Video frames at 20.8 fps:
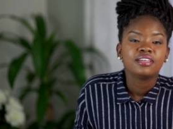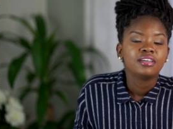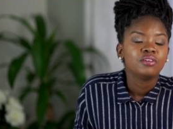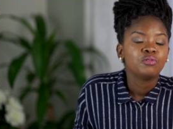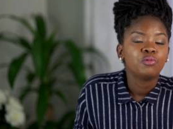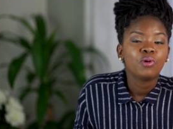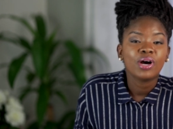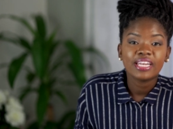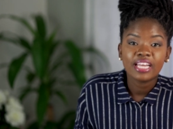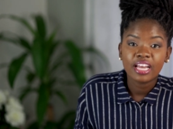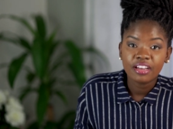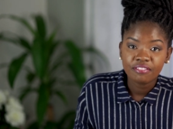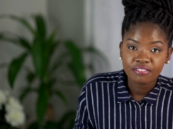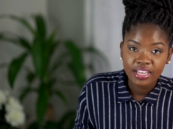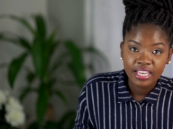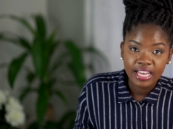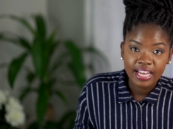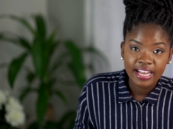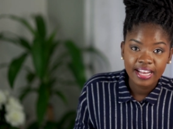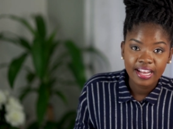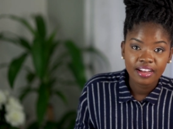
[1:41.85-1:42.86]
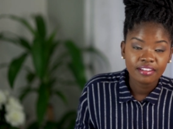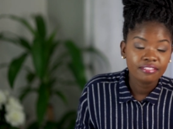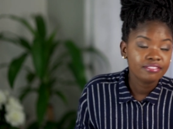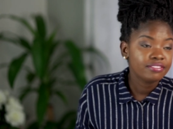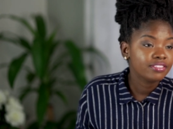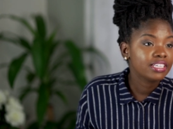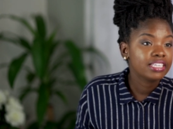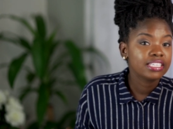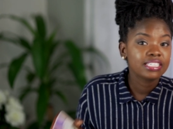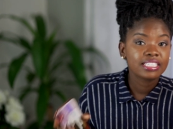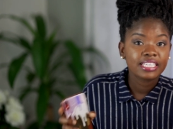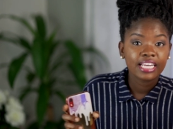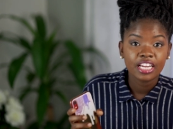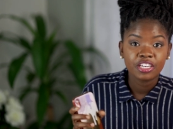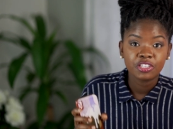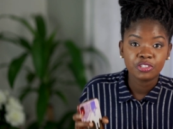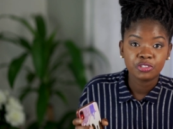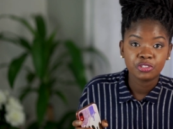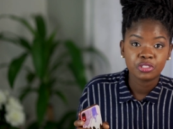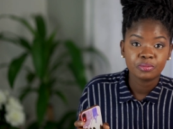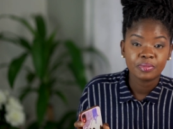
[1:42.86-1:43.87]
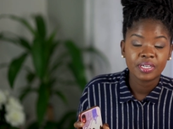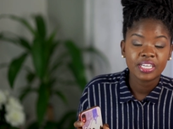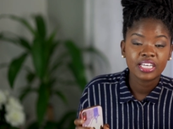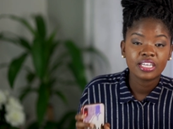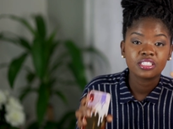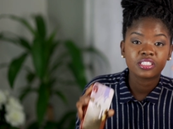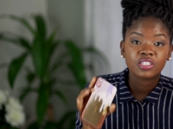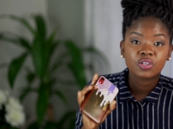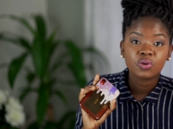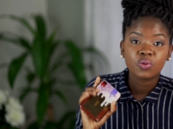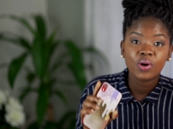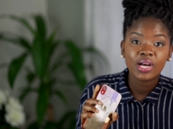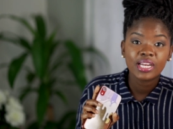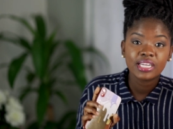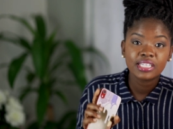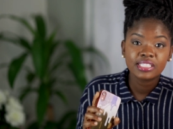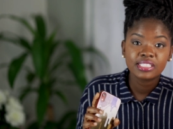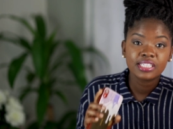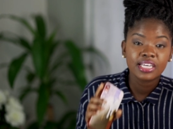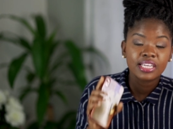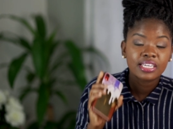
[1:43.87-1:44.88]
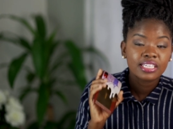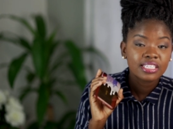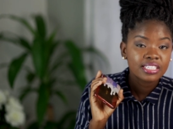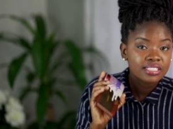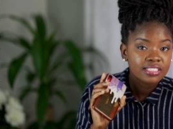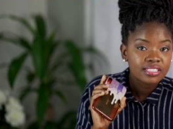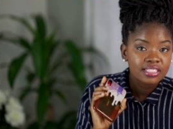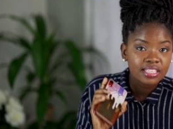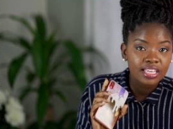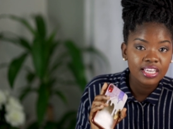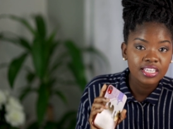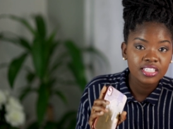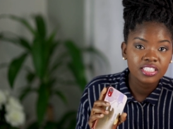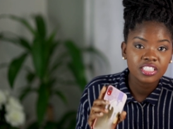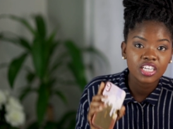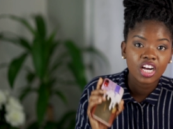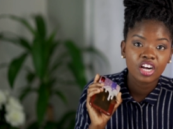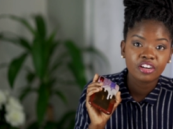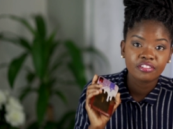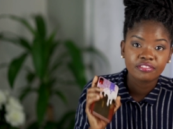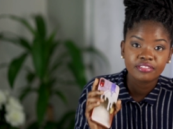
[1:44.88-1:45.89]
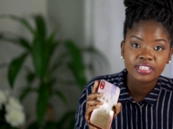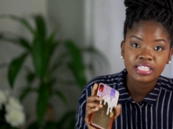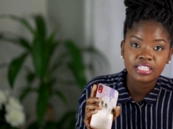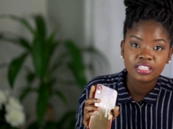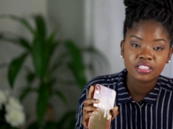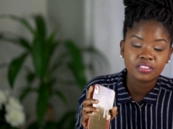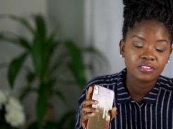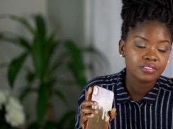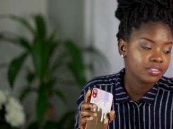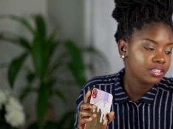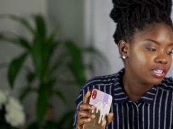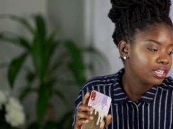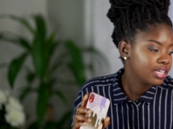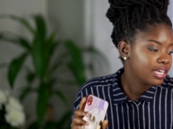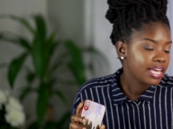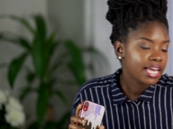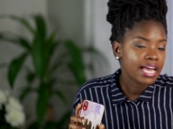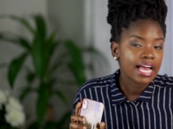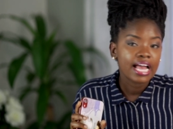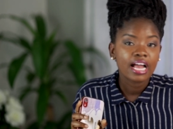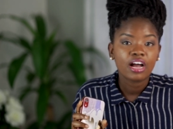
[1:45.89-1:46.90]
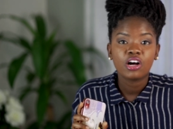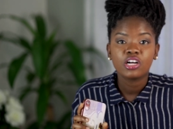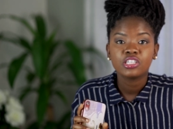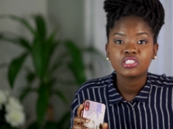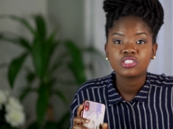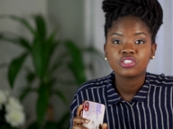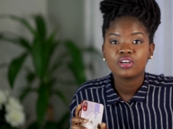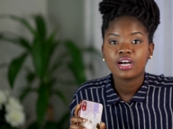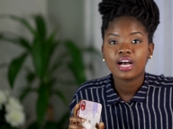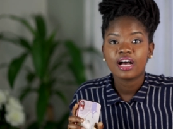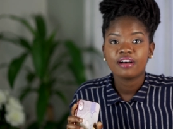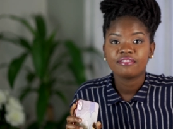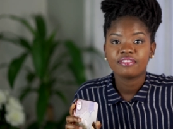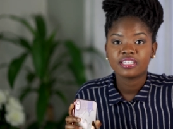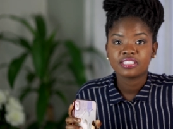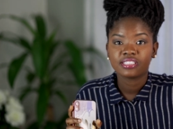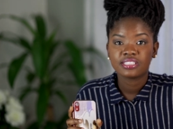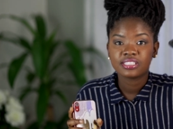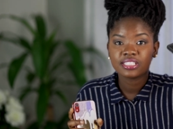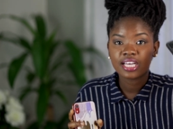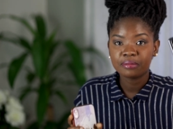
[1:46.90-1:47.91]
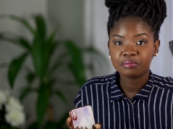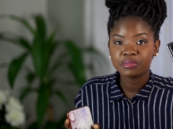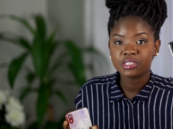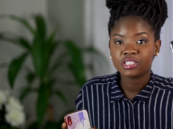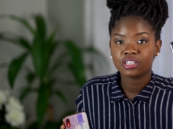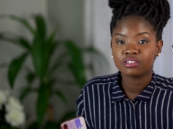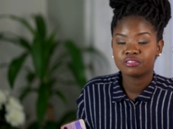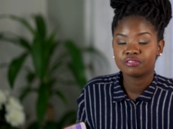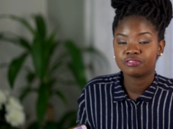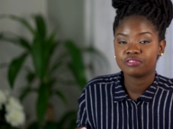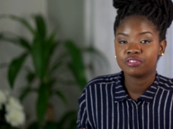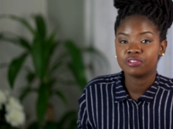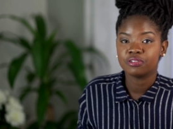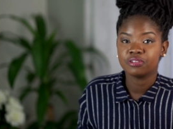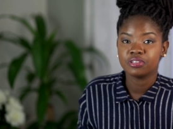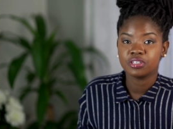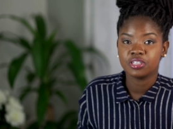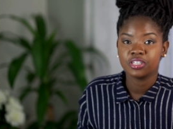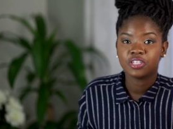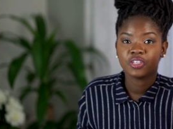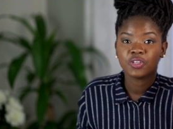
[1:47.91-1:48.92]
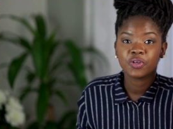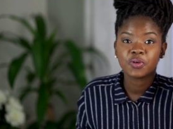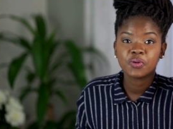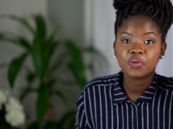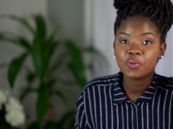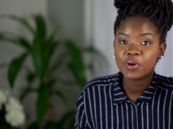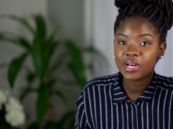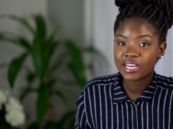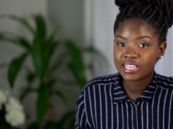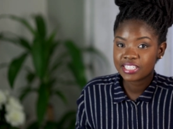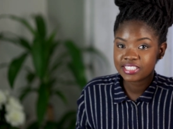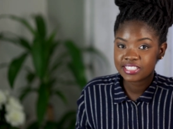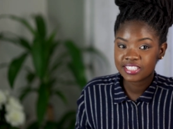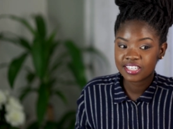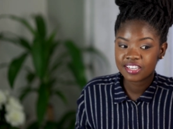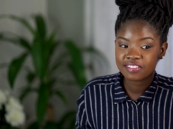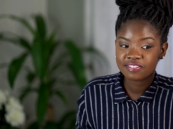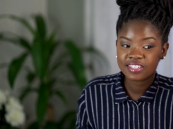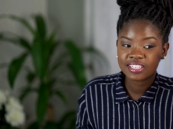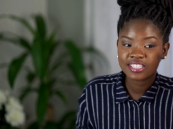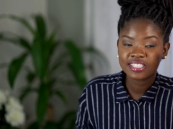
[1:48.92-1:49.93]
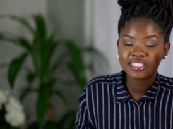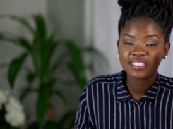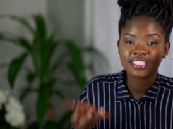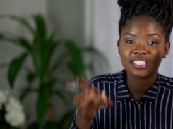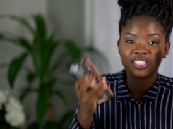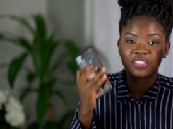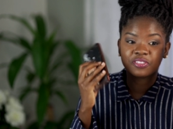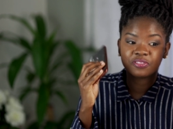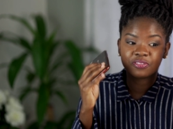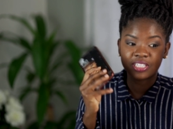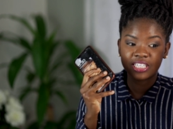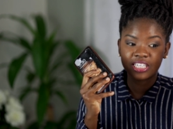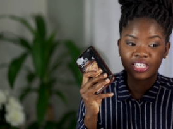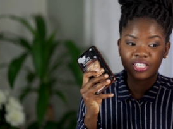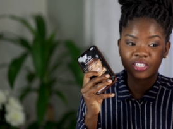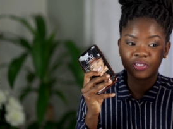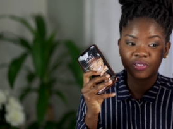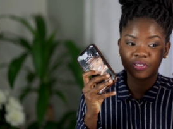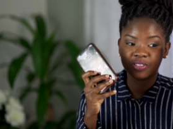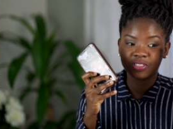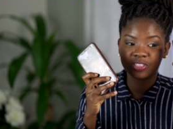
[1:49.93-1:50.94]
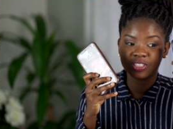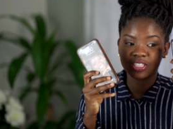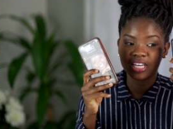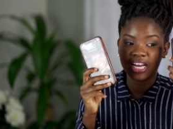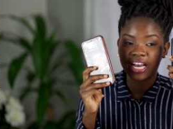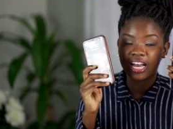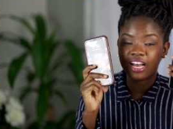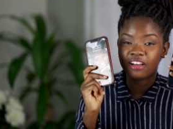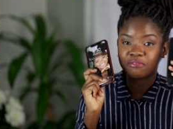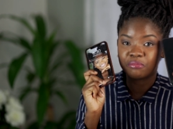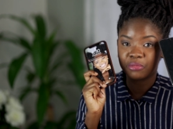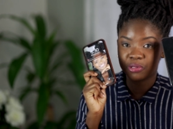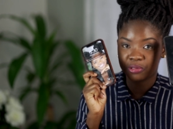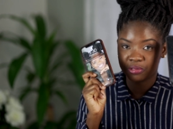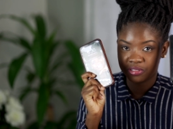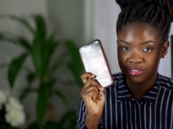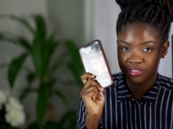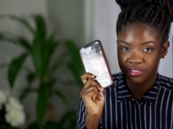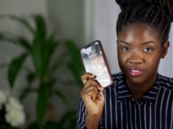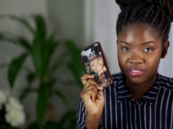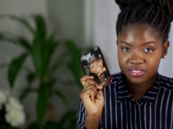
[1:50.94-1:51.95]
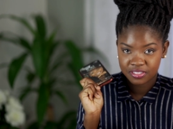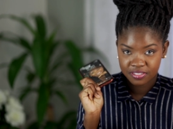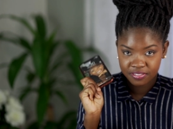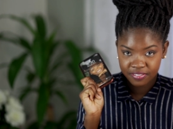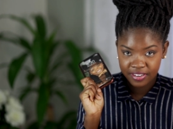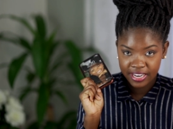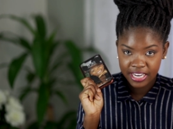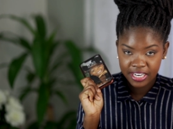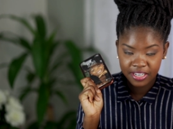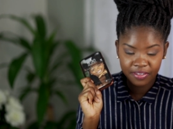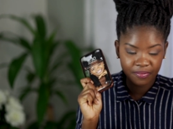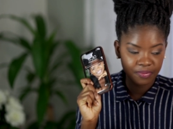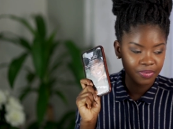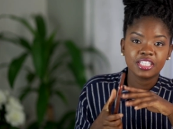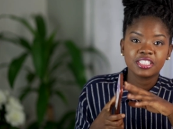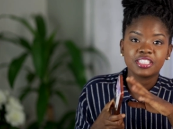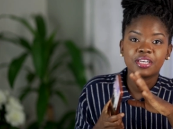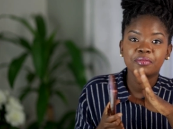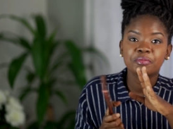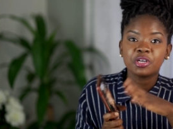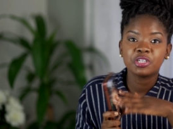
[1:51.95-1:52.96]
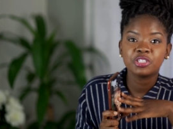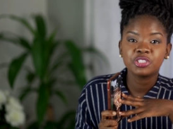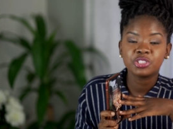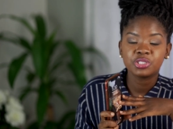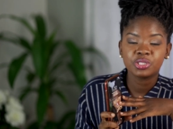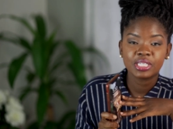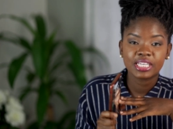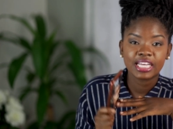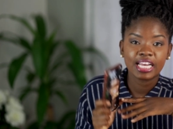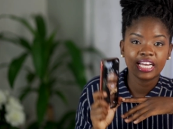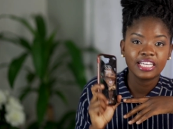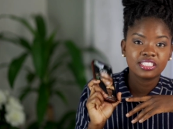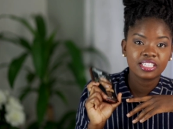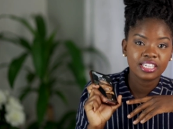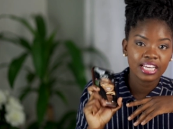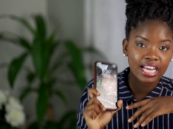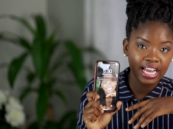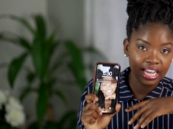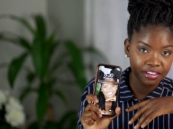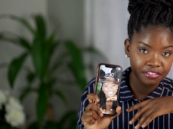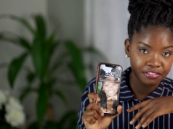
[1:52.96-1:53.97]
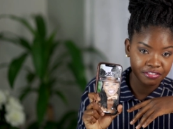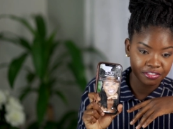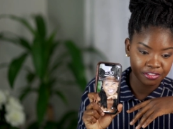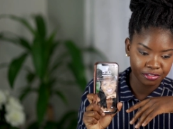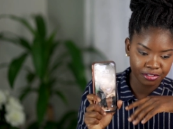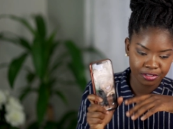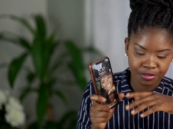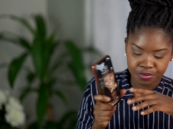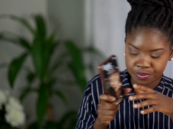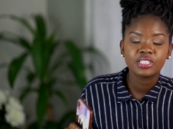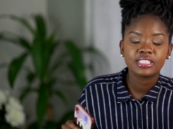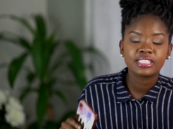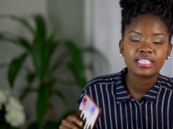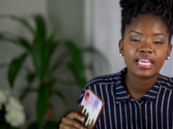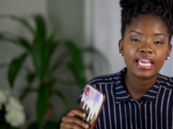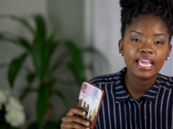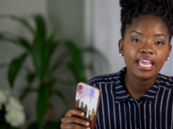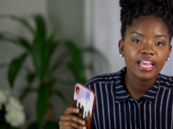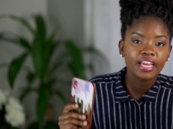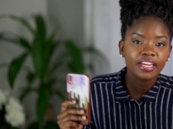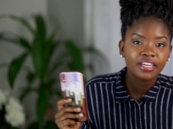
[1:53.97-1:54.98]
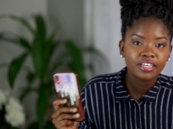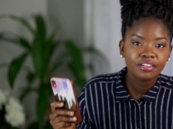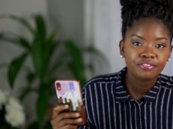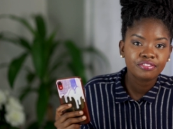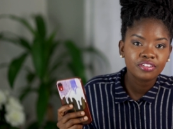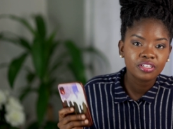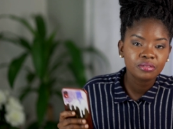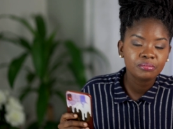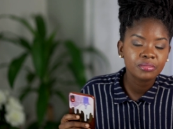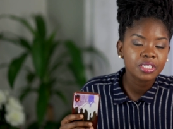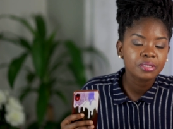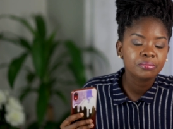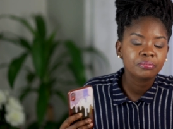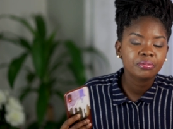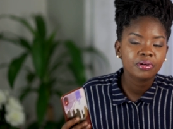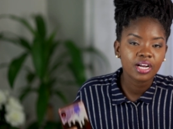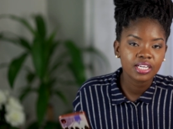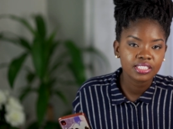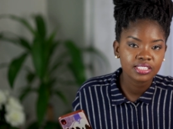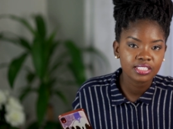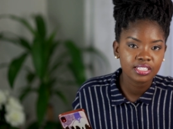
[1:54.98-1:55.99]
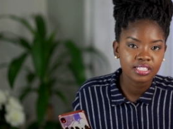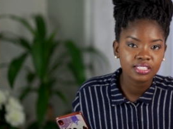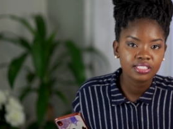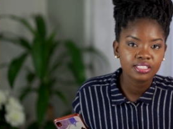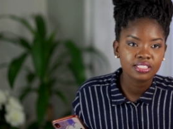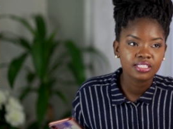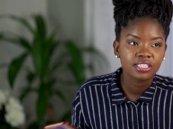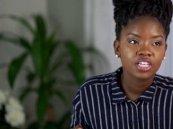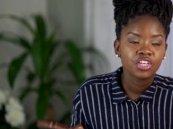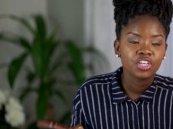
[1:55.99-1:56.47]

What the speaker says: whatever you have, it can use, because the quality of these things are really good. I also have a Samsung phone. The quality of this is really good, so I have both, right? So I'm going to show you guys on the iPhone. To aid the filming process,